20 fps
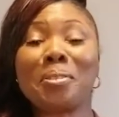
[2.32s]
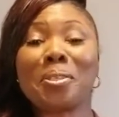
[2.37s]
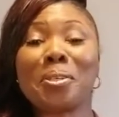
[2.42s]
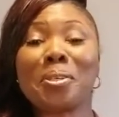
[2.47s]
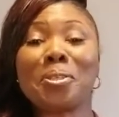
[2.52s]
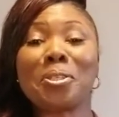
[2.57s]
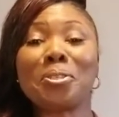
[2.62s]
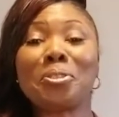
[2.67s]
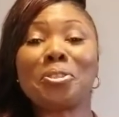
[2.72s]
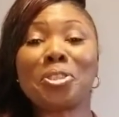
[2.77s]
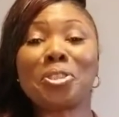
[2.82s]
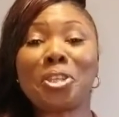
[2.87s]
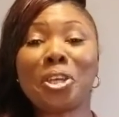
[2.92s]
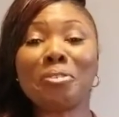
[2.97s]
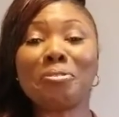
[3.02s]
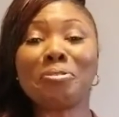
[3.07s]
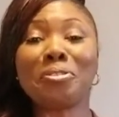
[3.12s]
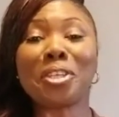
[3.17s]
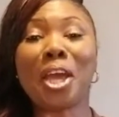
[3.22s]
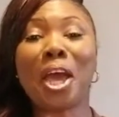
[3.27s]
episode of
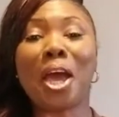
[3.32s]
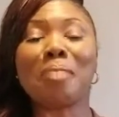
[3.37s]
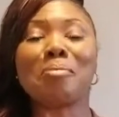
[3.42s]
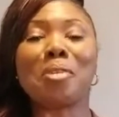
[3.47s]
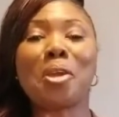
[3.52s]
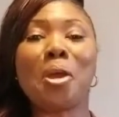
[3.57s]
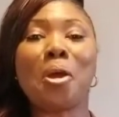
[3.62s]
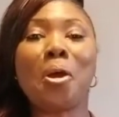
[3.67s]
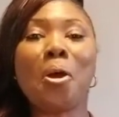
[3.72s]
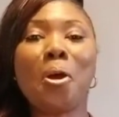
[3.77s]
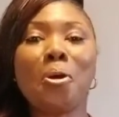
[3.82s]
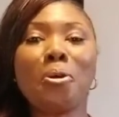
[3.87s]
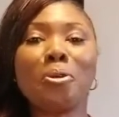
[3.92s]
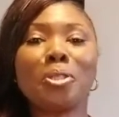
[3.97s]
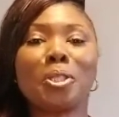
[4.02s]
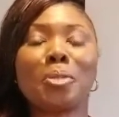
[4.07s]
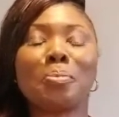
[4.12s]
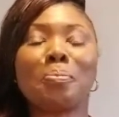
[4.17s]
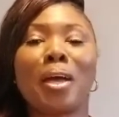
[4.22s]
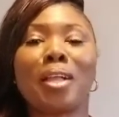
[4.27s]
Shift. I'm your
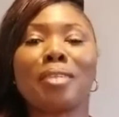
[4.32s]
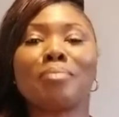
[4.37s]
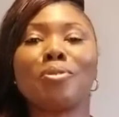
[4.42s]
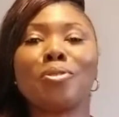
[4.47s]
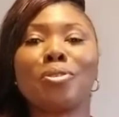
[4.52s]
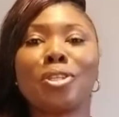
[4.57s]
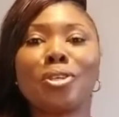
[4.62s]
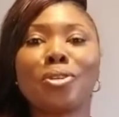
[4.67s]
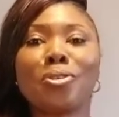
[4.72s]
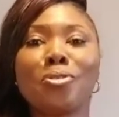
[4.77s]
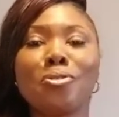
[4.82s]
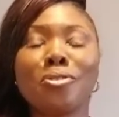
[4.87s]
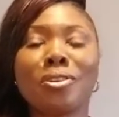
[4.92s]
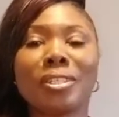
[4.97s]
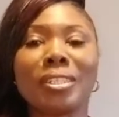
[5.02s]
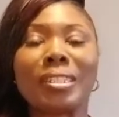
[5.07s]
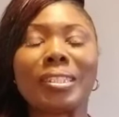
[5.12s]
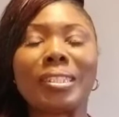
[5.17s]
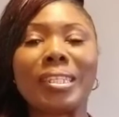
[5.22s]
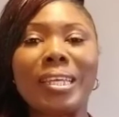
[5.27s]
host, Palmonia
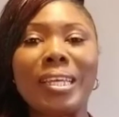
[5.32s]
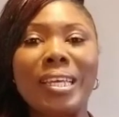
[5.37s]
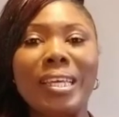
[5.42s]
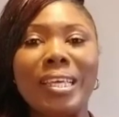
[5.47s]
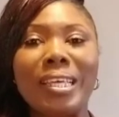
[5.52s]
Gordon.